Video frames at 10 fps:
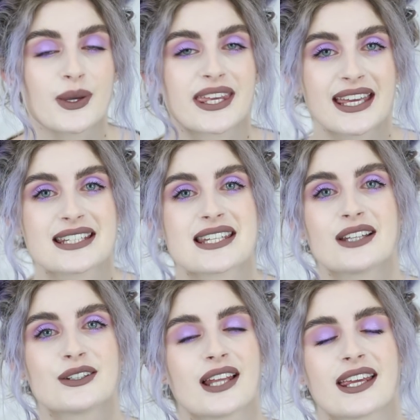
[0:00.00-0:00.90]
I can't
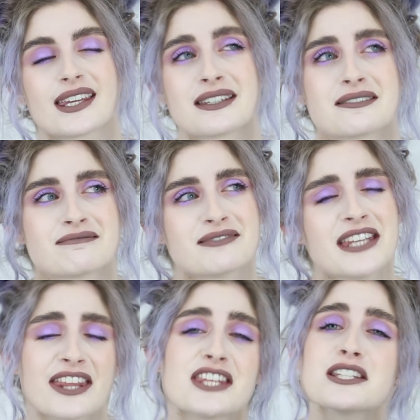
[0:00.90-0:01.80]
tell you like,
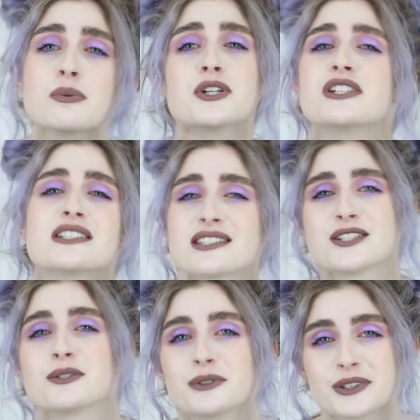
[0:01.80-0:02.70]
yeah, this is what you need to
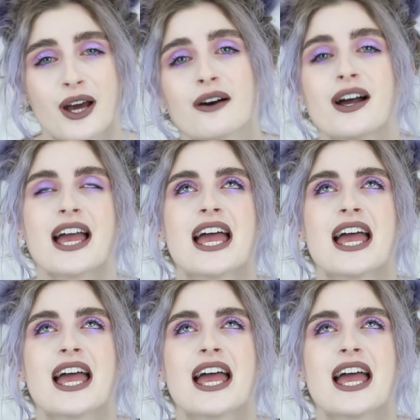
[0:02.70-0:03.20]
do, you know?